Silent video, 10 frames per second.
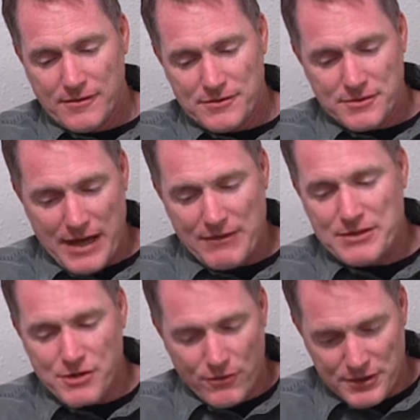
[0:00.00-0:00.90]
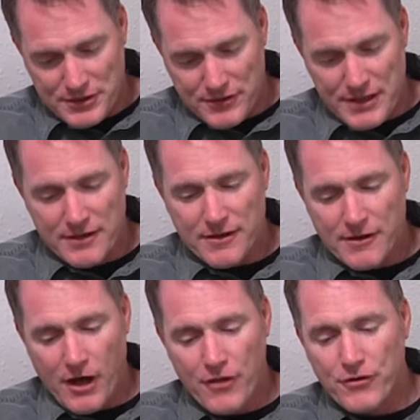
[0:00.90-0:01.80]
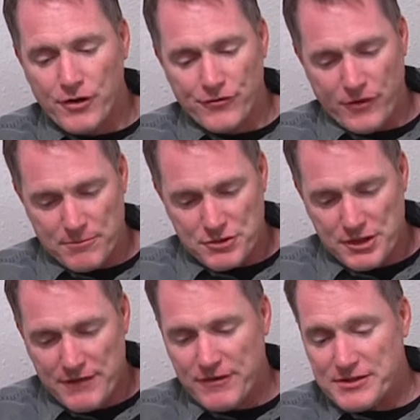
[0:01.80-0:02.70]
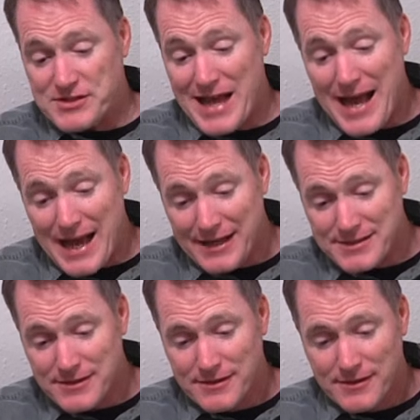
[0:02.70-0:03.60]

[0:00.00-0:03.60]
so now he's going to the other assumption if it's not,